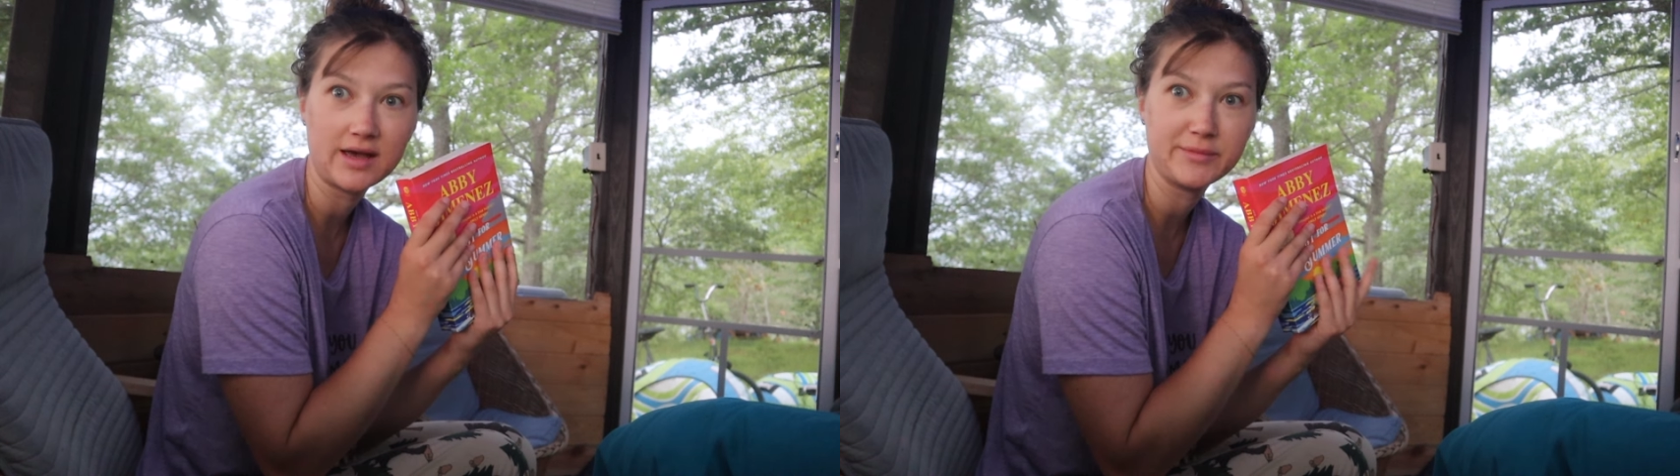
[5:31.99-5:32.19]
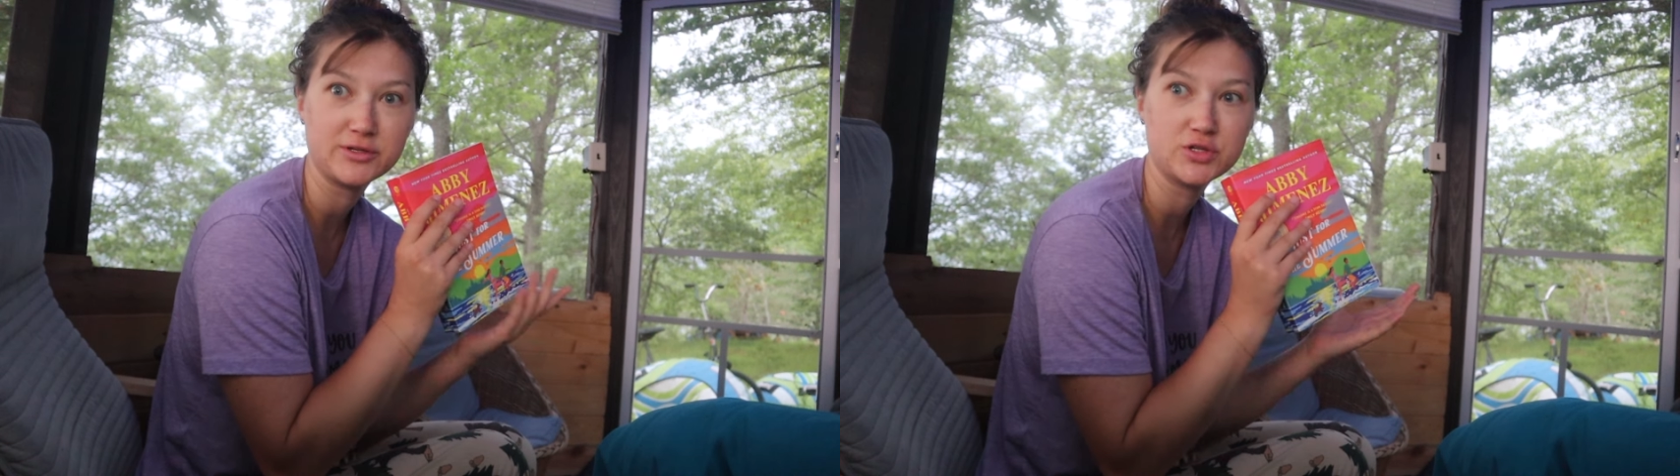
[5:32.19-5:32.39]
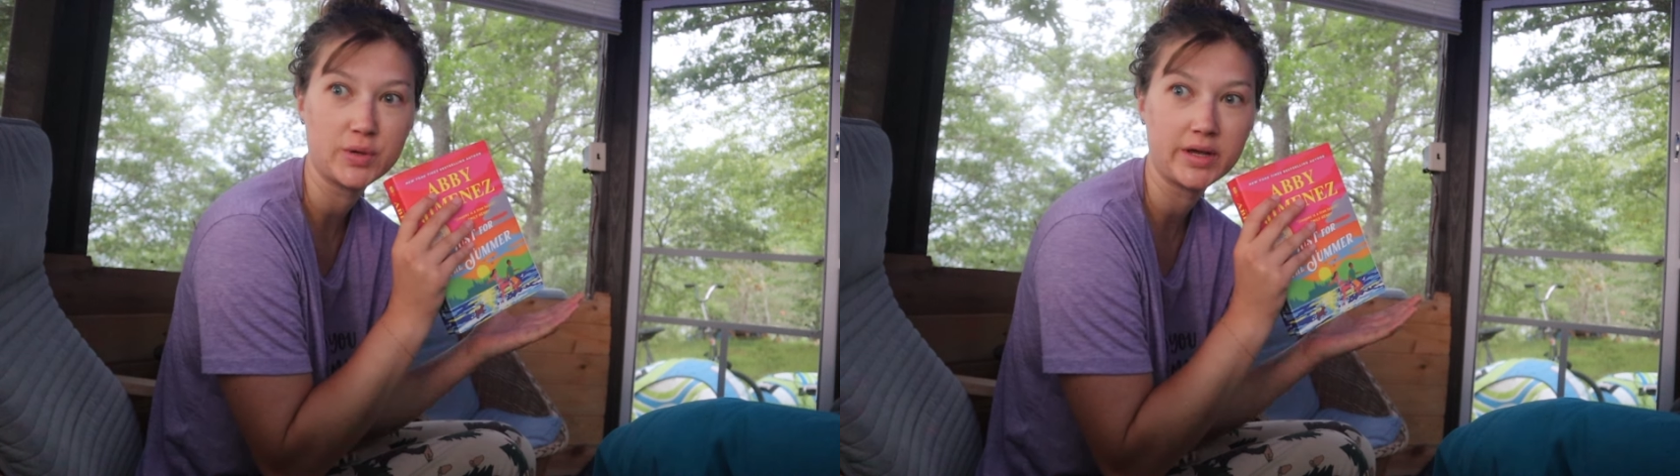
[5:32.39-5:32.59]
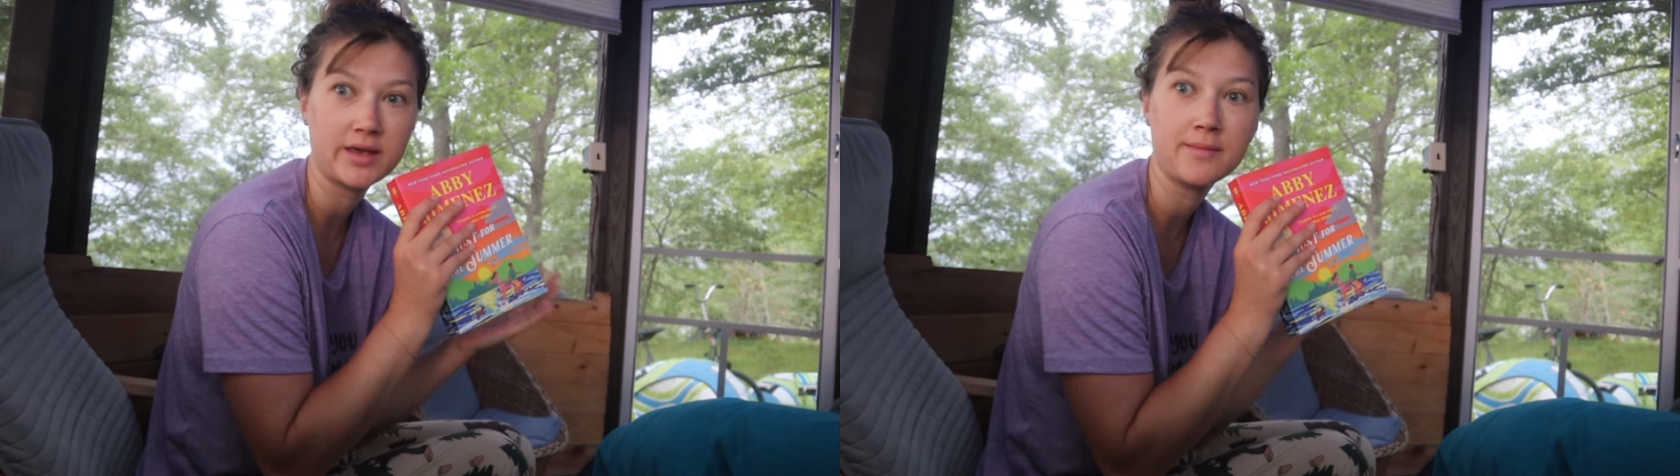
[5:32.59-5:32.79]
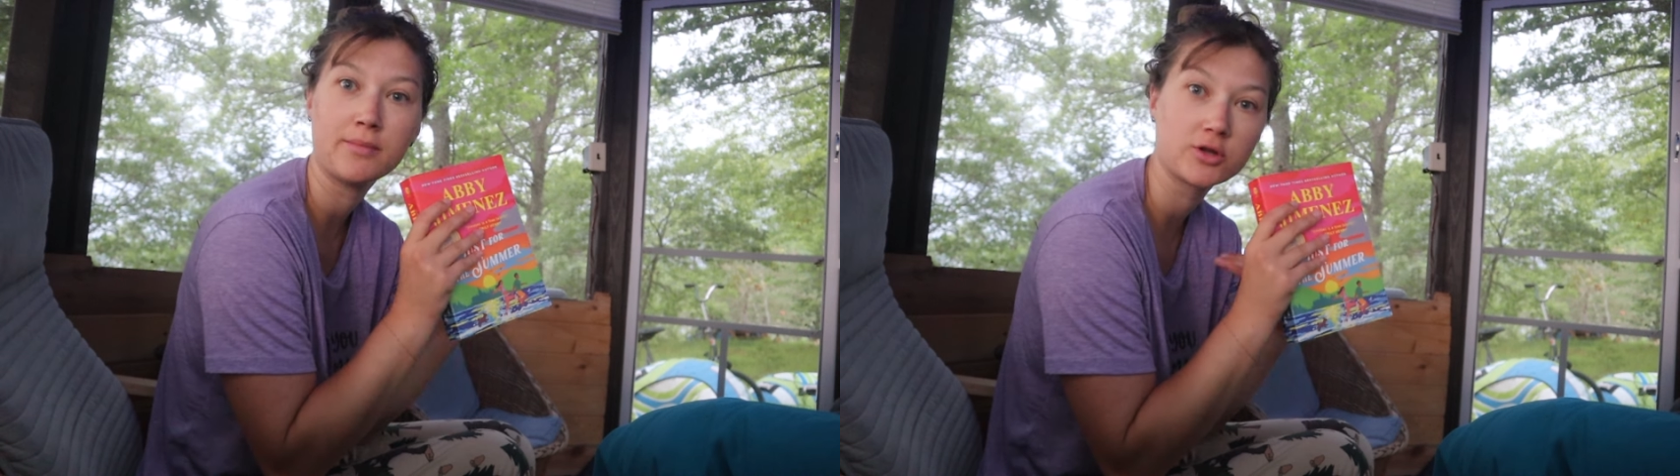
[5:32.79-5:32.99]
I'm enjoying
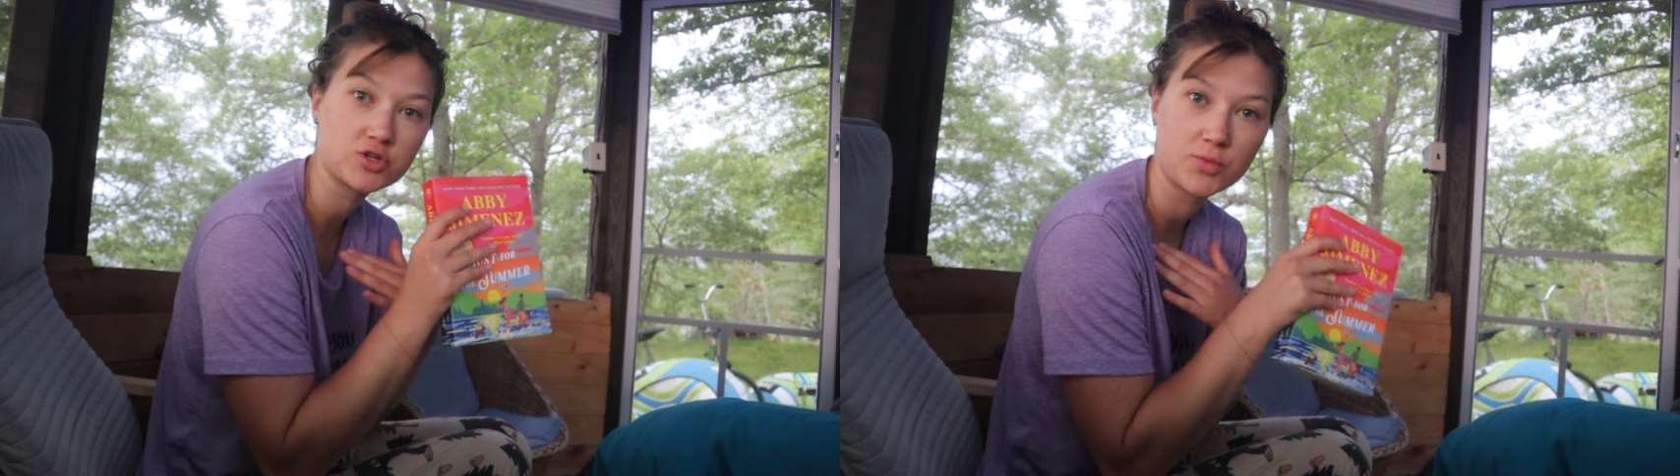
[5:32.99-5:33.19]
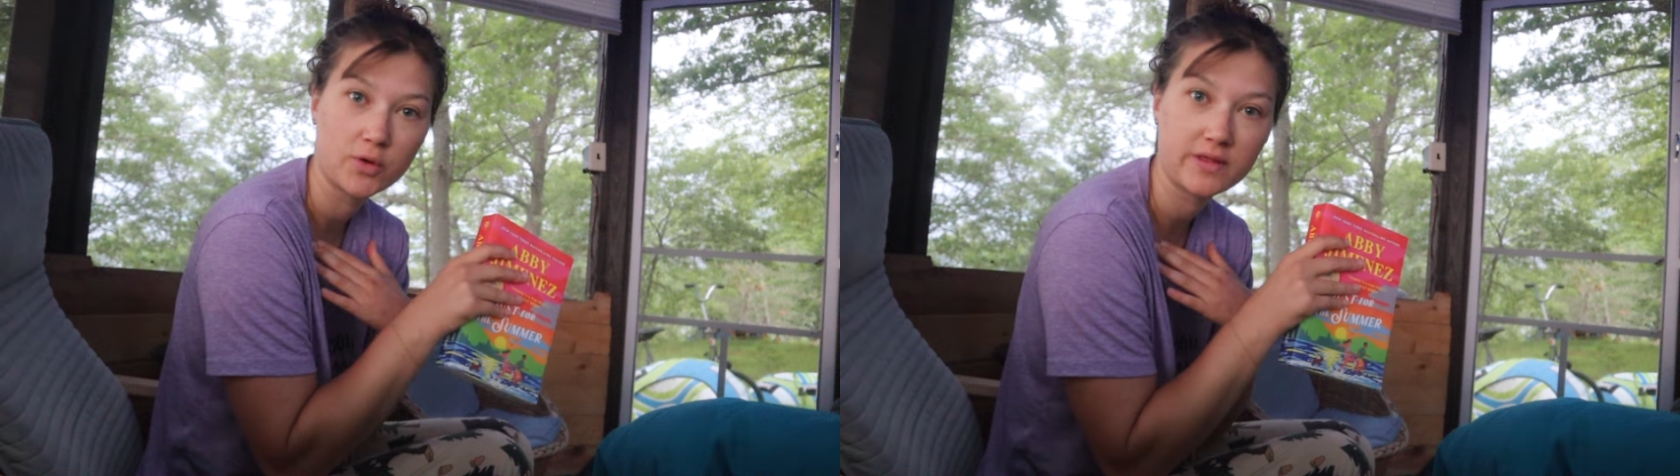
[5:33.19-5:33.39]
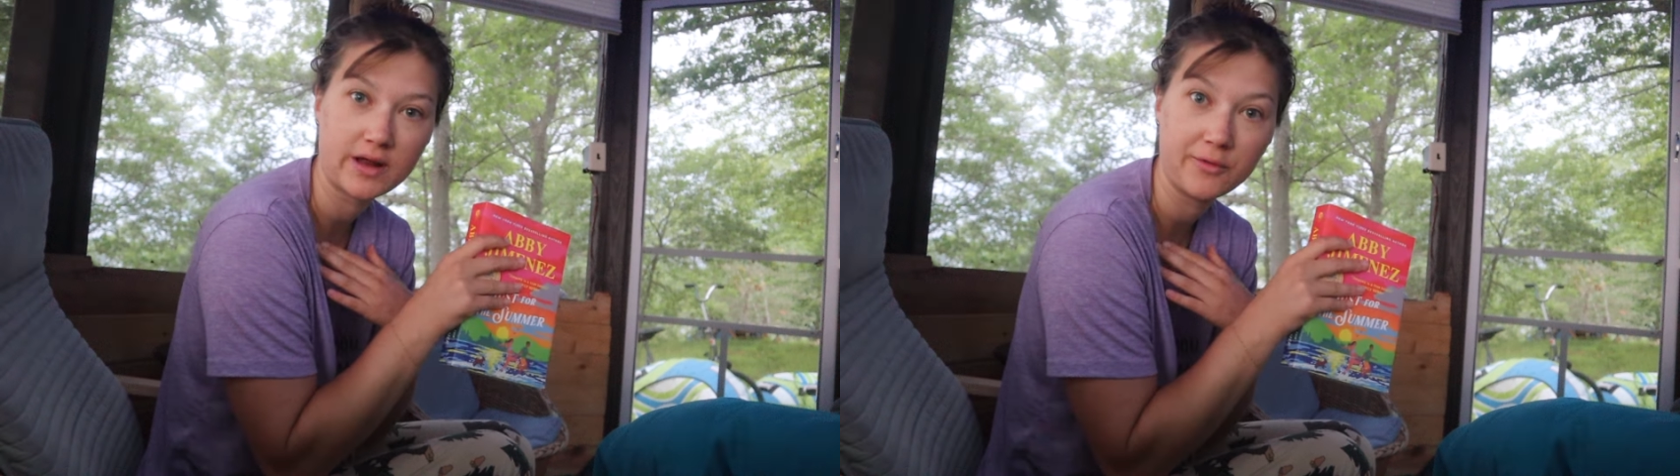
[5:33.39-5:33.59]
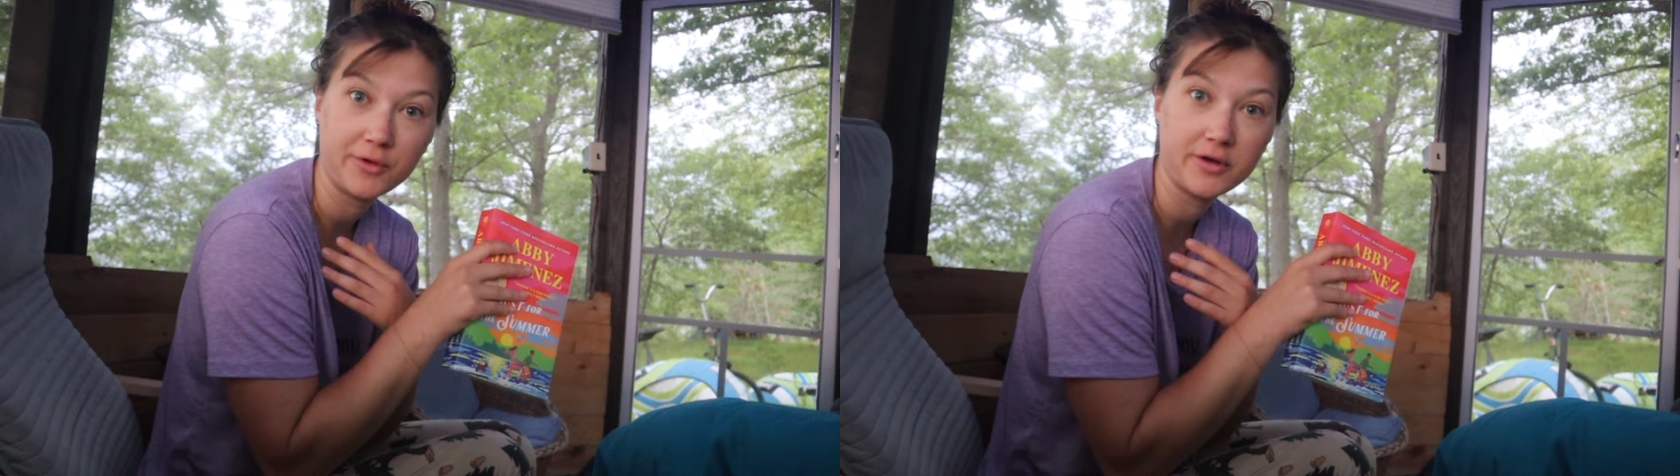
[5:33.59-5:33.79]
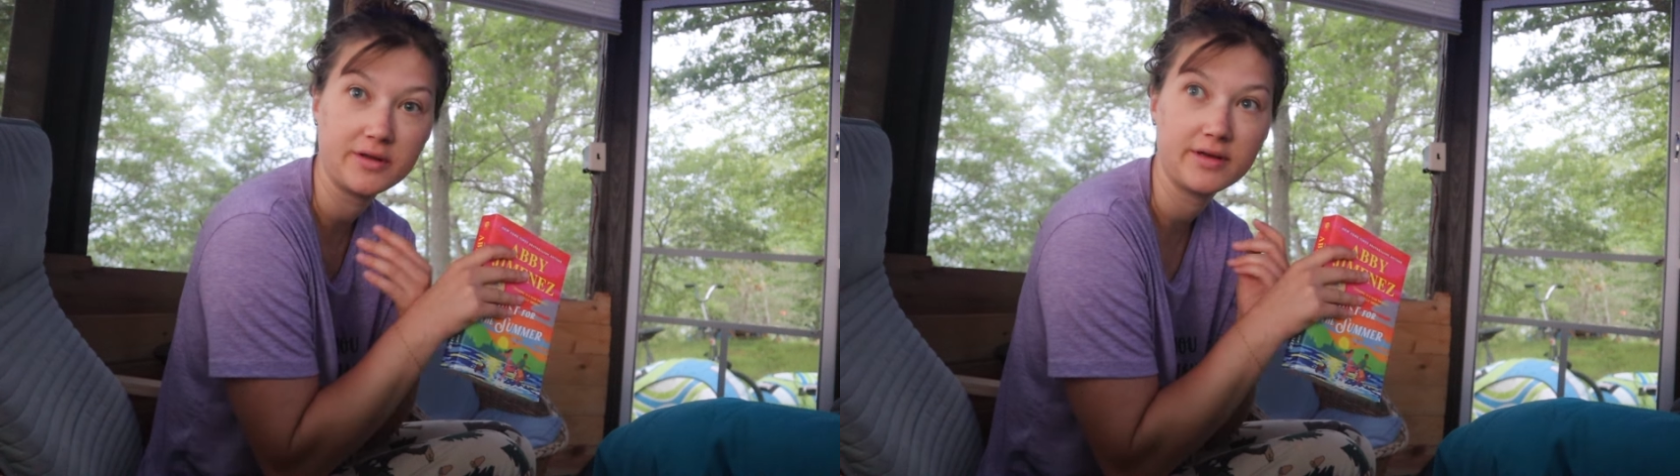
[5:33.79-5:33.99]
it much more than I
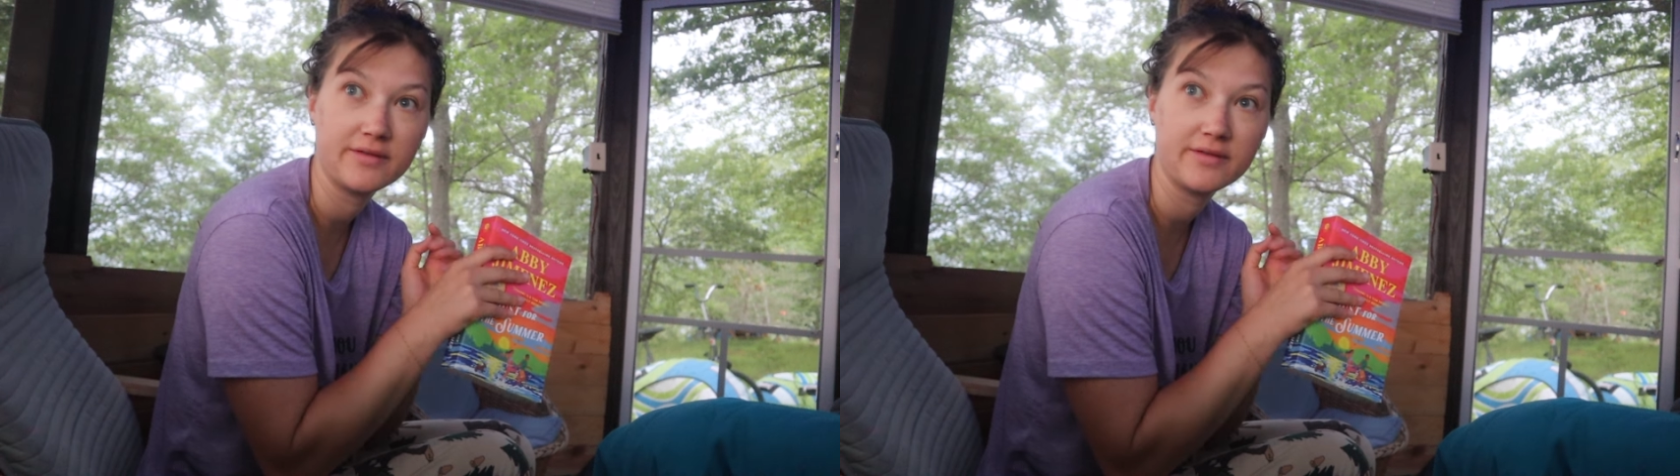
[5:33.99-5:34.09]
would